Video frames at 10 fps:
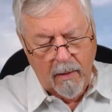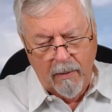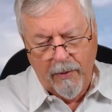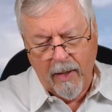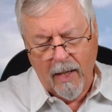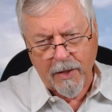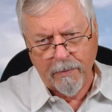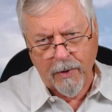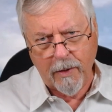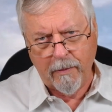there are
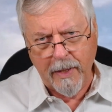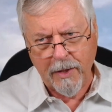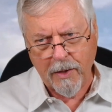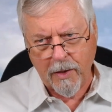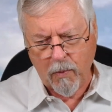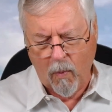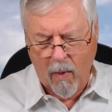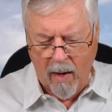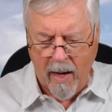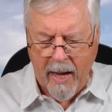some good reasons
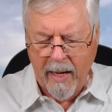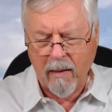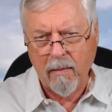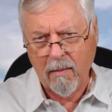why